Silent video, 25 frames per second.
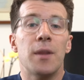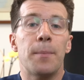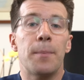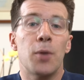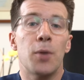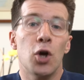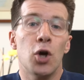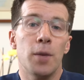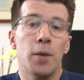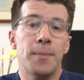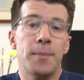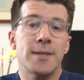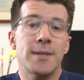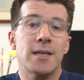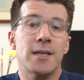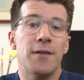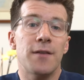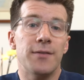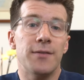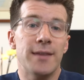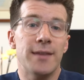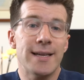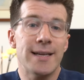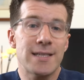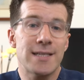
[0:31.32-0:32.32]
purpose of
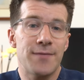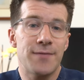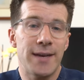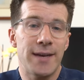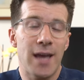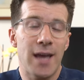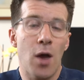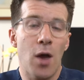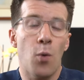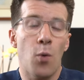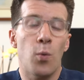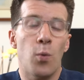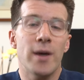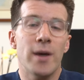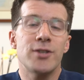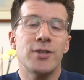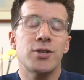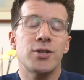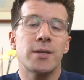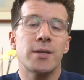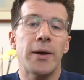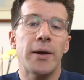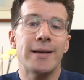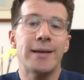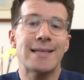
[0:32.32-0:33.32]
this video, we're just
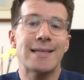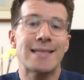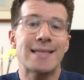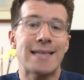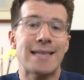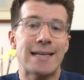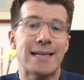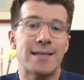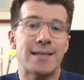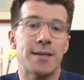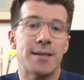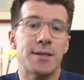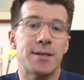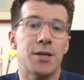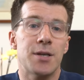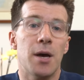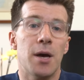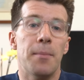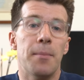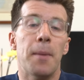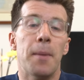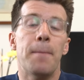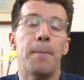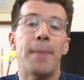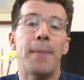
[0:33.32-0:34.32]
going to stick to the term
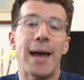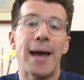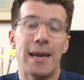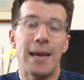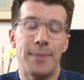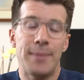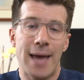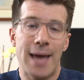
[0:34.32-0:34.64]
baby